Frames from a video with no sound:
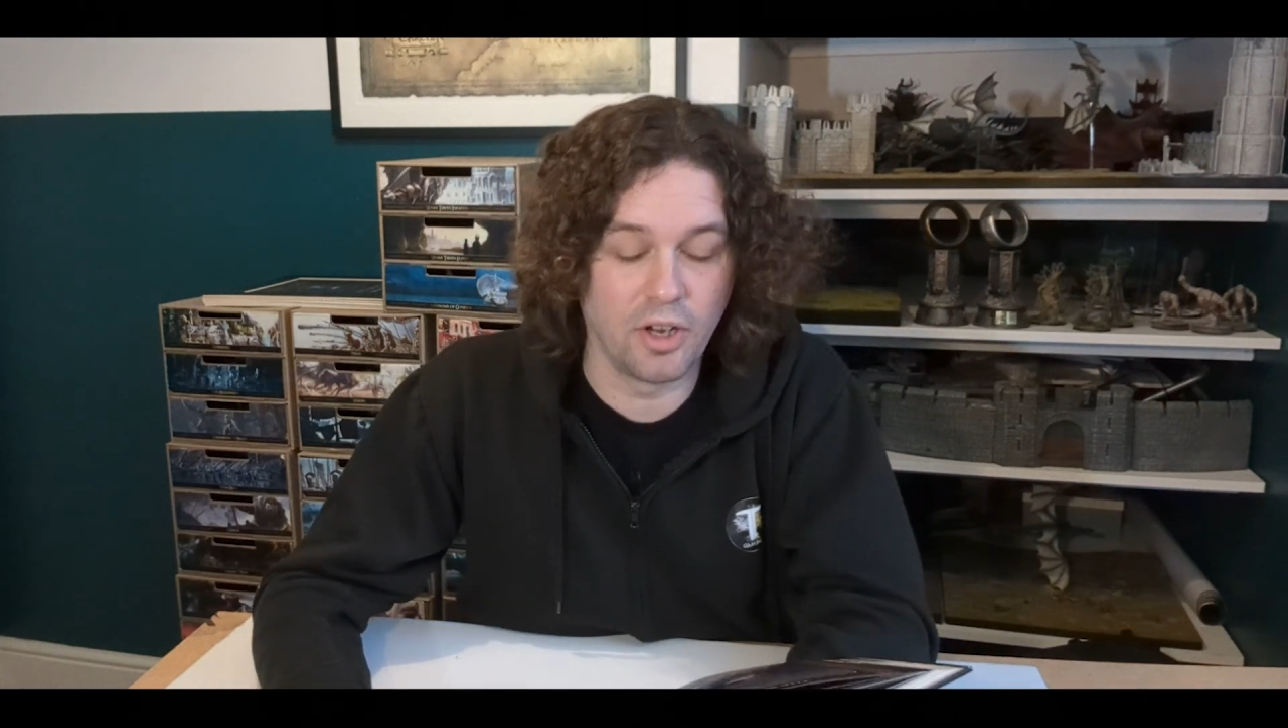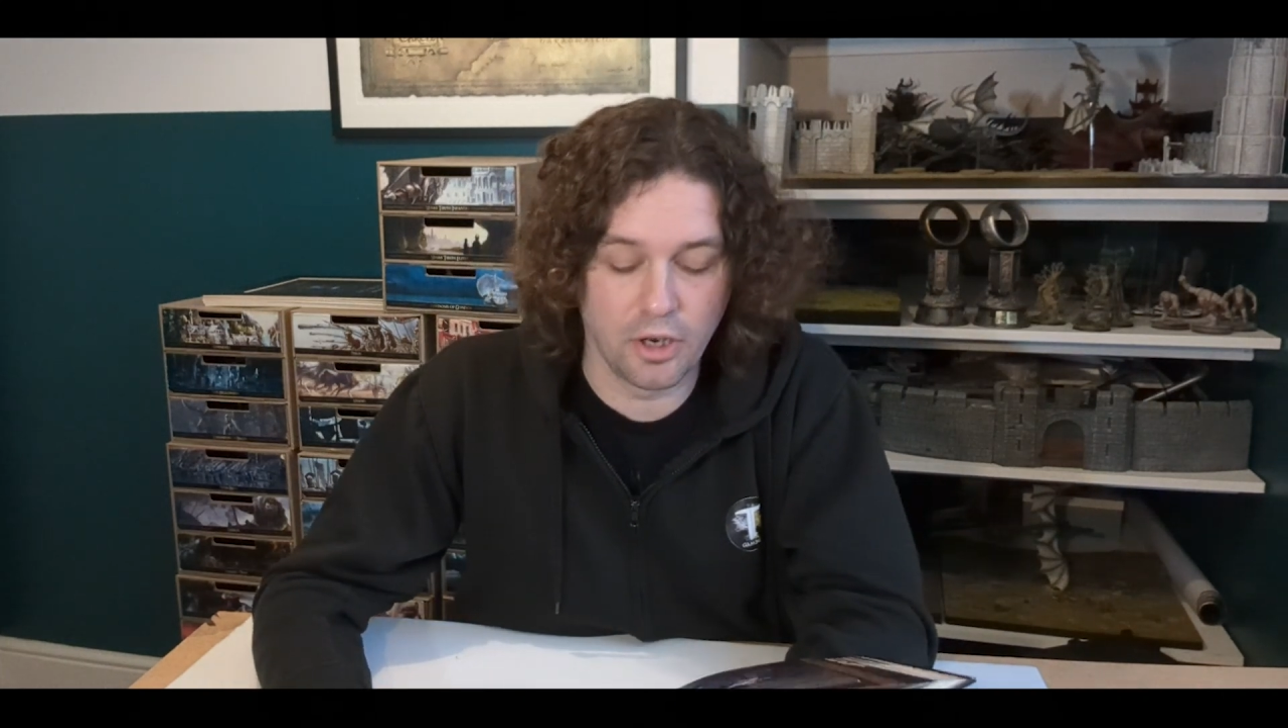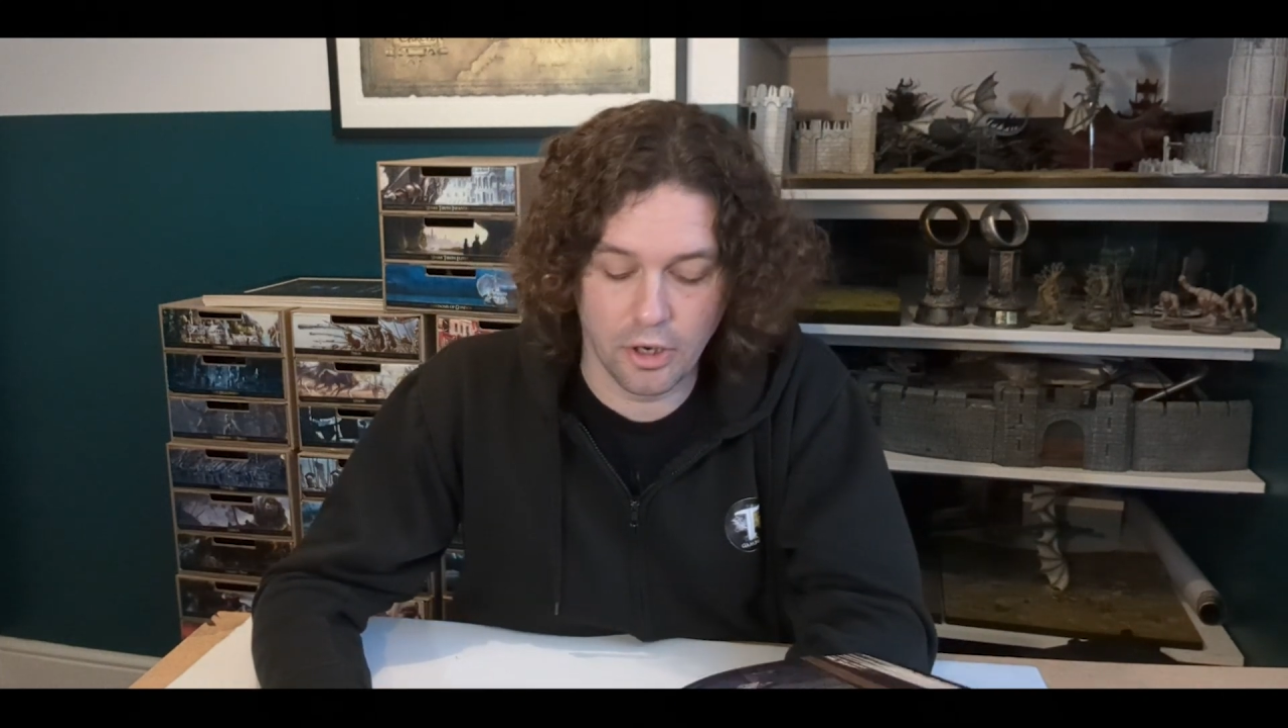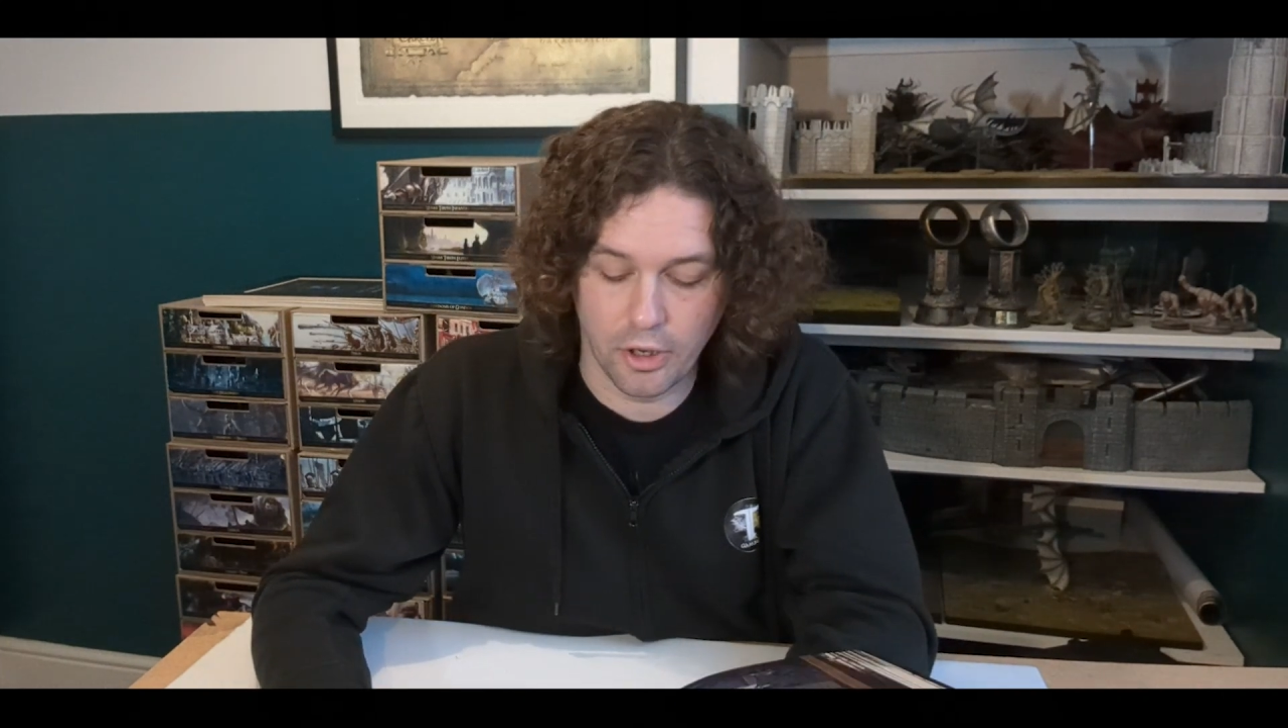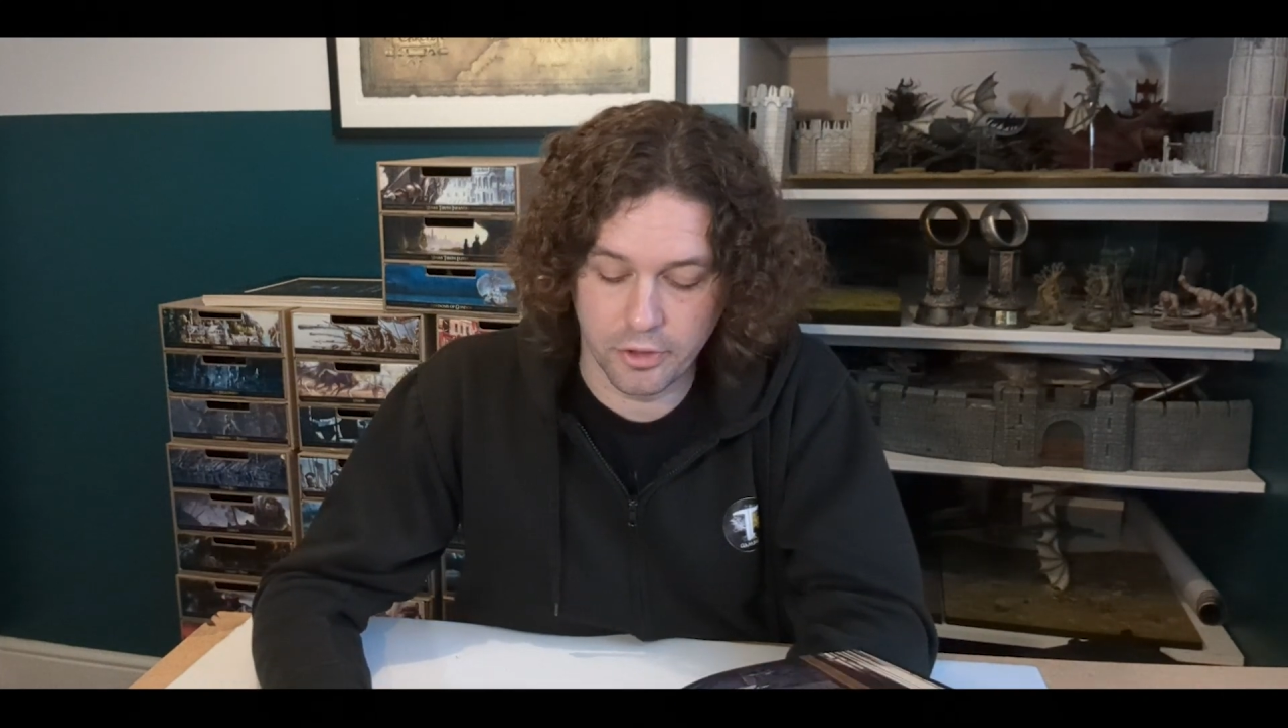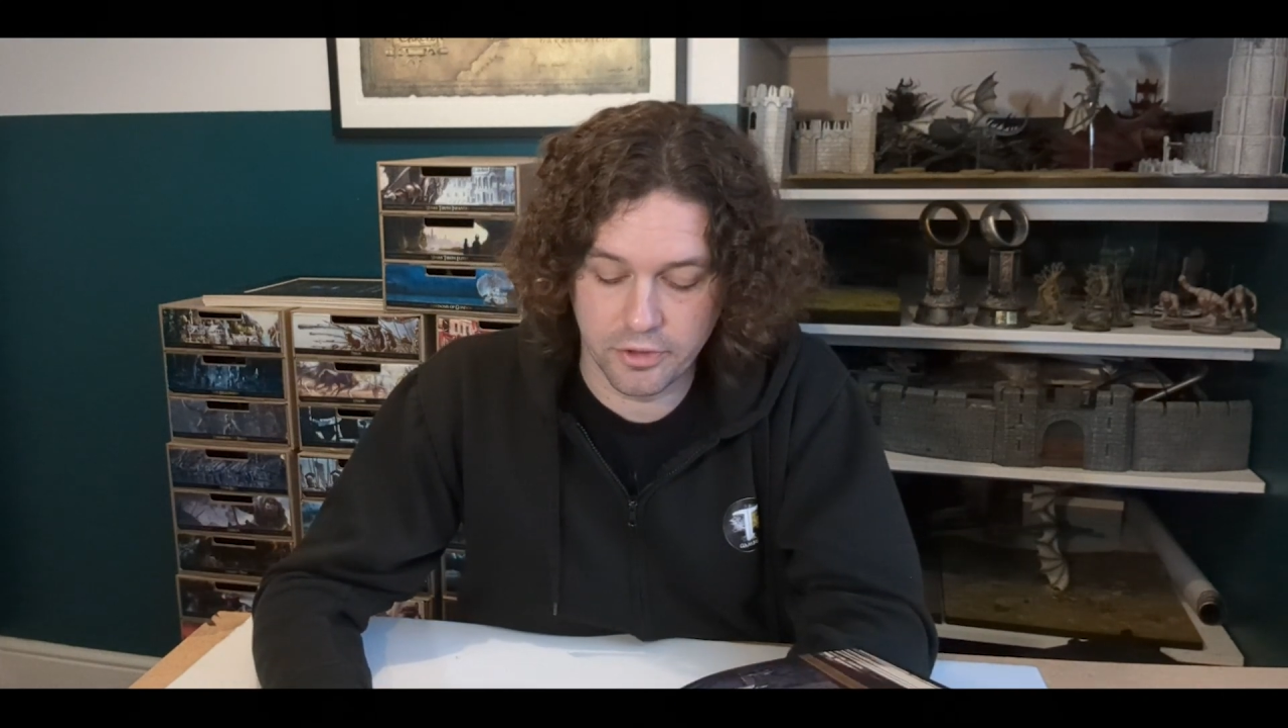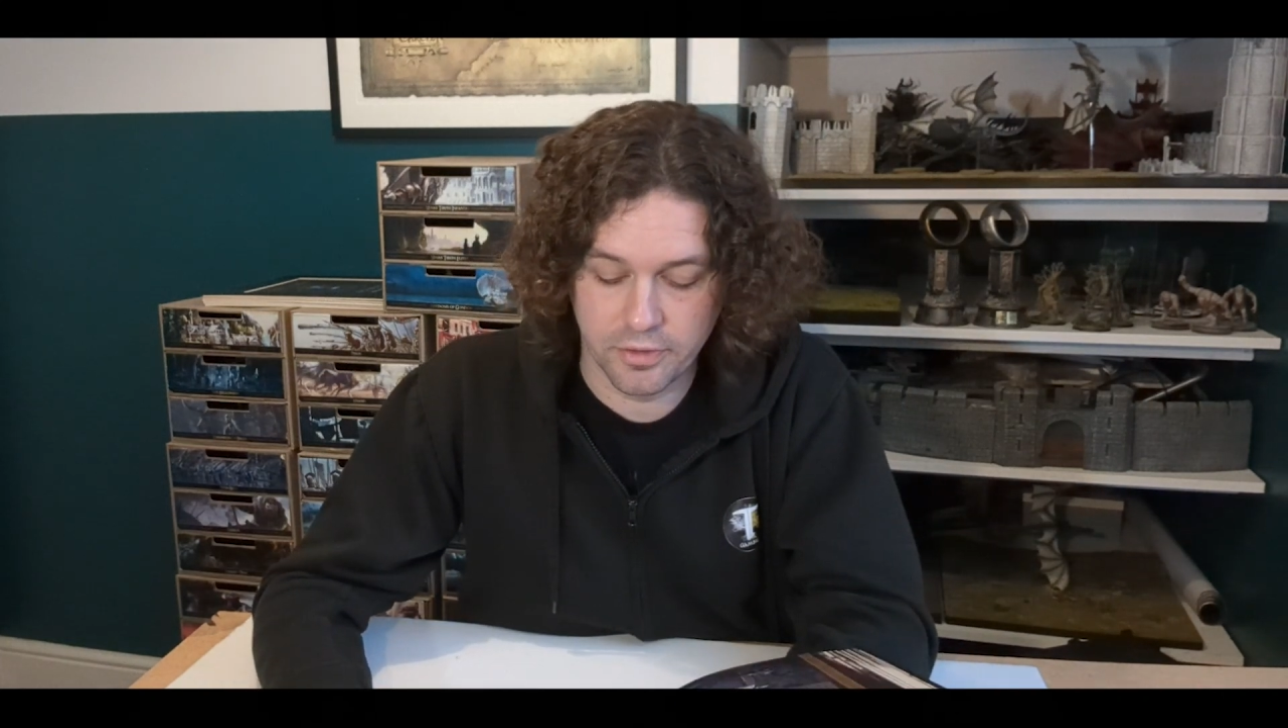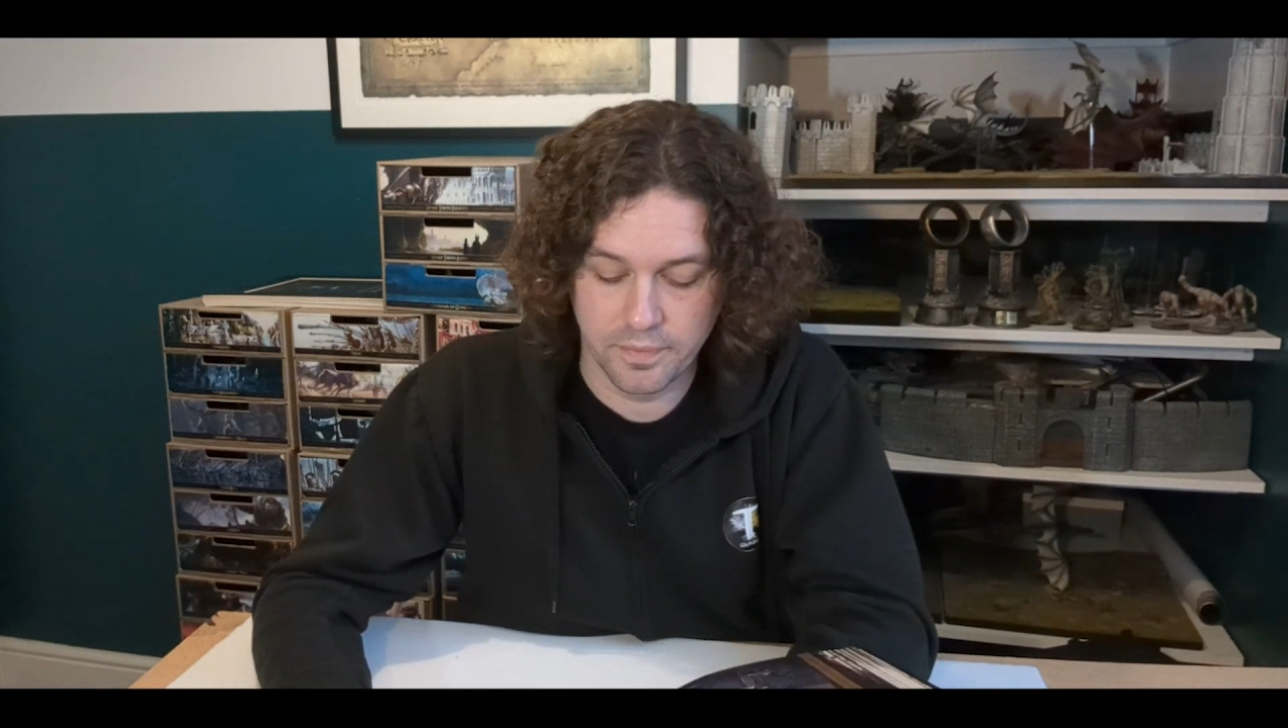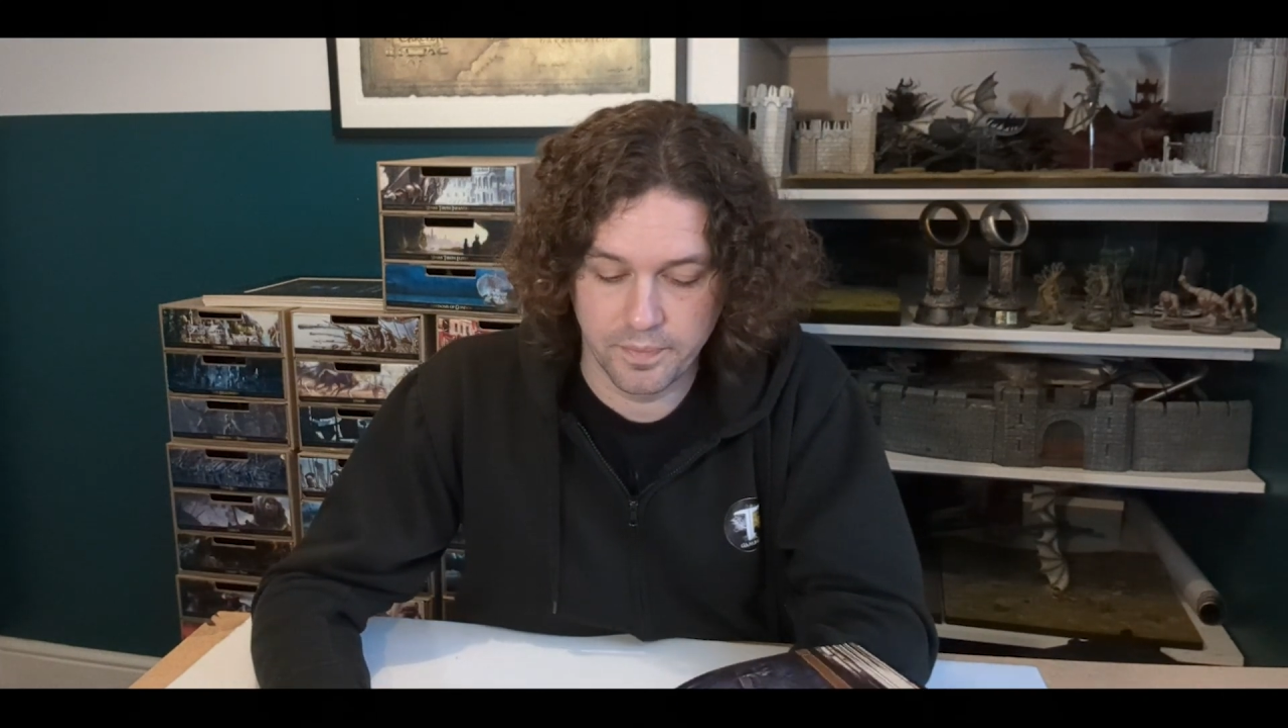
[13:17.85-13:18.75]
a lot.